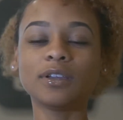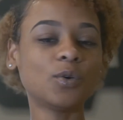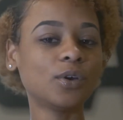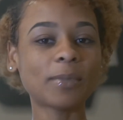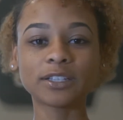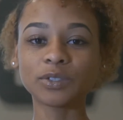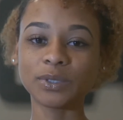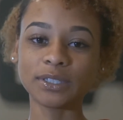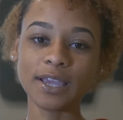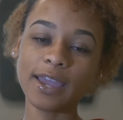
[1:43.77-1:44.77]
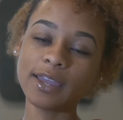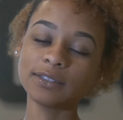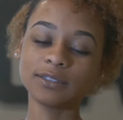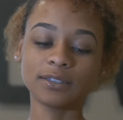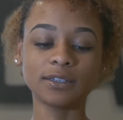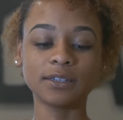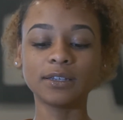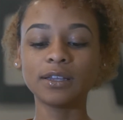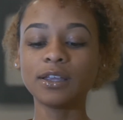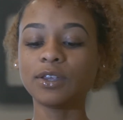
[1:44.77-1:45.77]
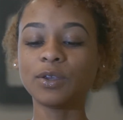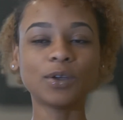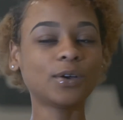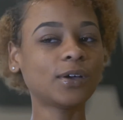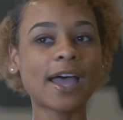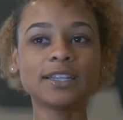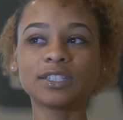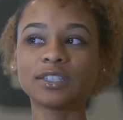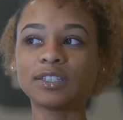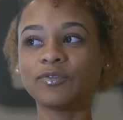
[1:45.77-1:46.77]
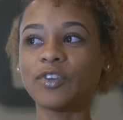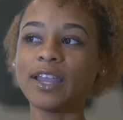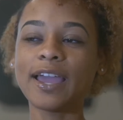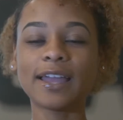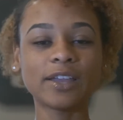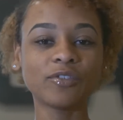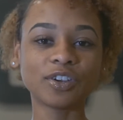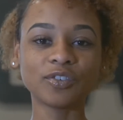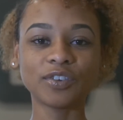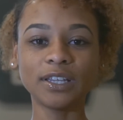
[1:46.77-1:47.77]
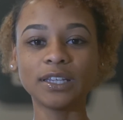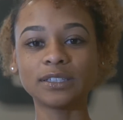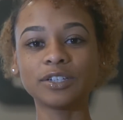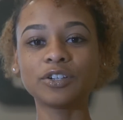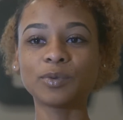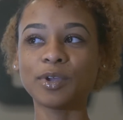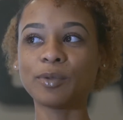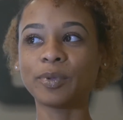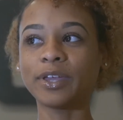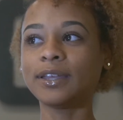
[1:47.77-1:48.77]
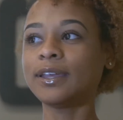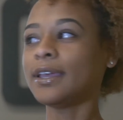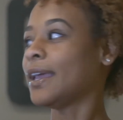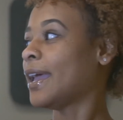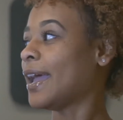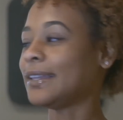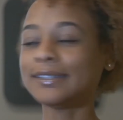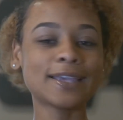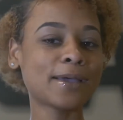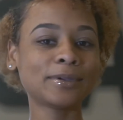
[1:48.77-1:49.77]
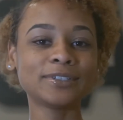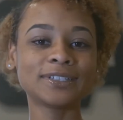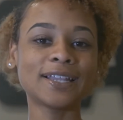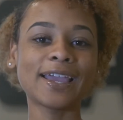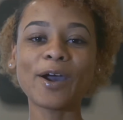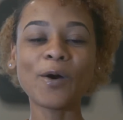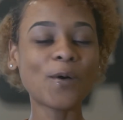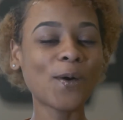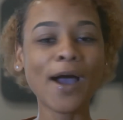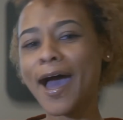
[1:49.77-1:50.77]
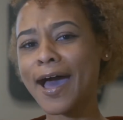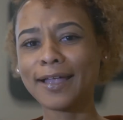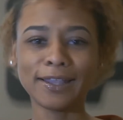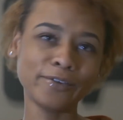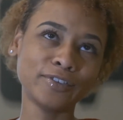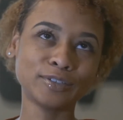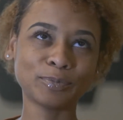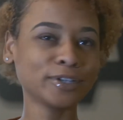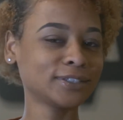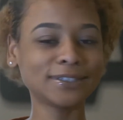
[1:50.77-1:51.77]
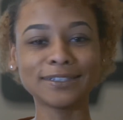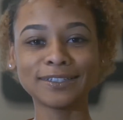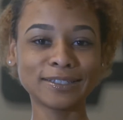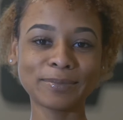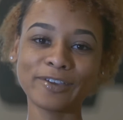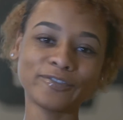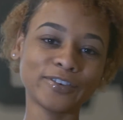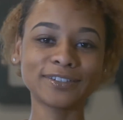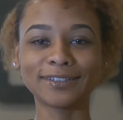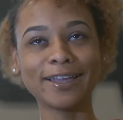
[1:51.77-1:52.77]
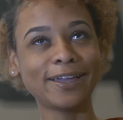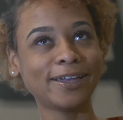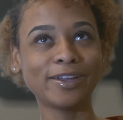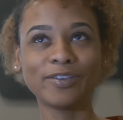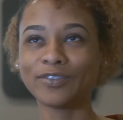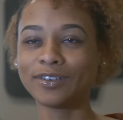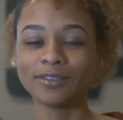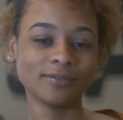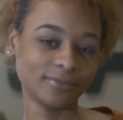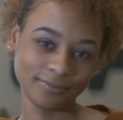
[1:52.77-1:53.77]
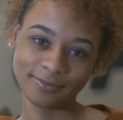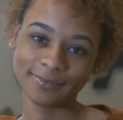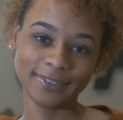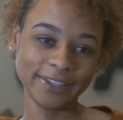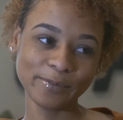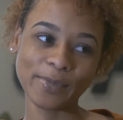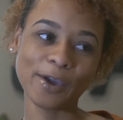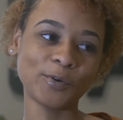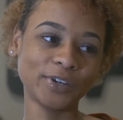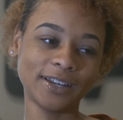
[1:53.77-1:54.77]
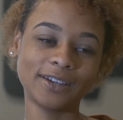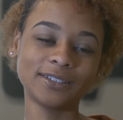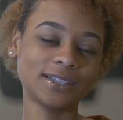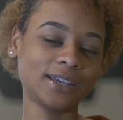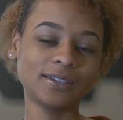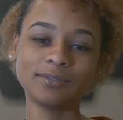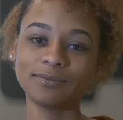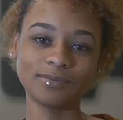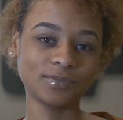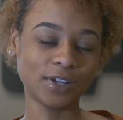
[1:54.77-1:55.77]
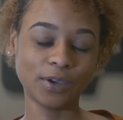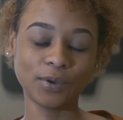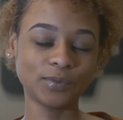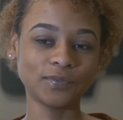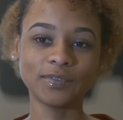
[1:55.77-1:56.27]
going back to his ex. And then, you know, I just felt like I never could really get serious with him. But at the time, I was just like, oh, I love this person. This is my first love. And looking back on it now, it's like, no,